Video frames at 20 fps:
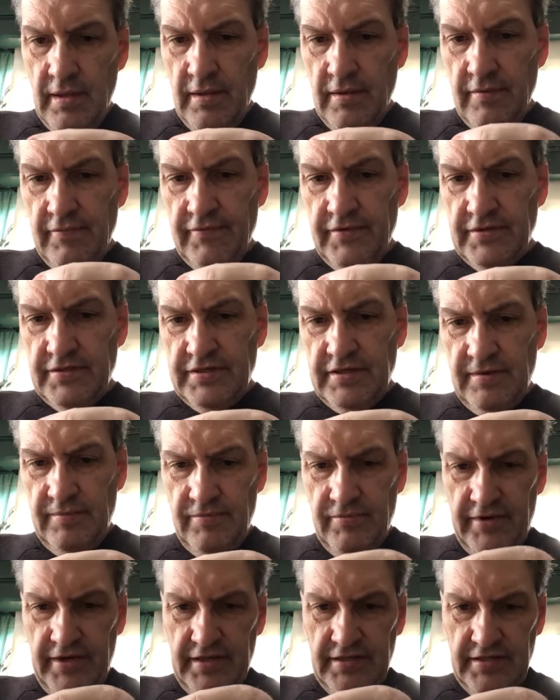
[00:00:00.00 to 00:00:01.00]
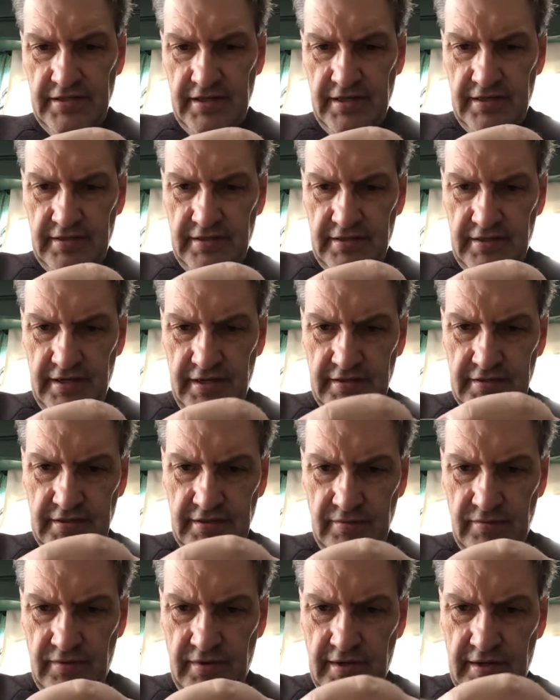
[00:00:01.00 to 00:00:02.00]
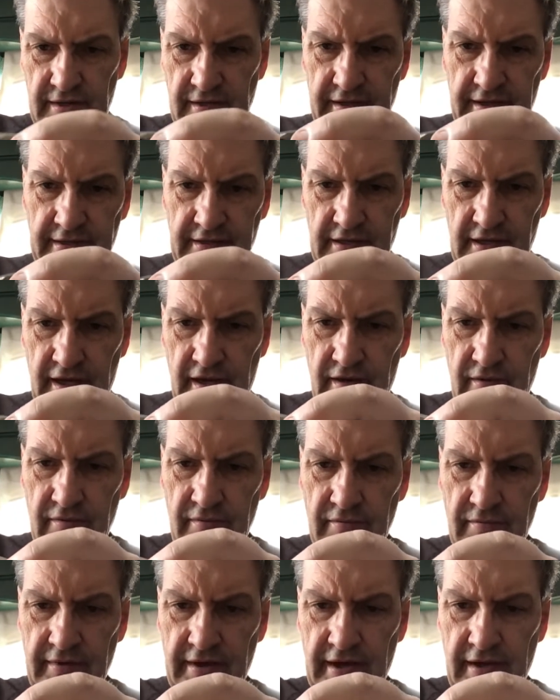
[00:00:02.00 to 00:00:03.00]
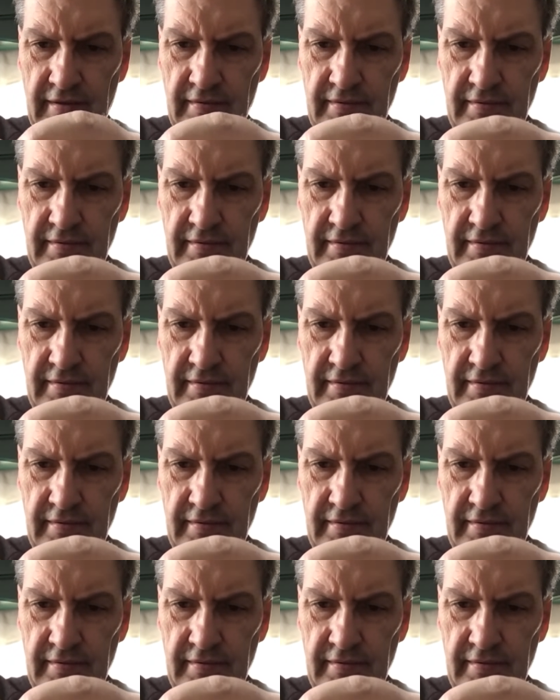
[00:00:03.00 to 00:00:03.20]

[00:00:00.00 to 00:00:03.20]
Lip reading: For some reason, it doesn't want to let go. Well,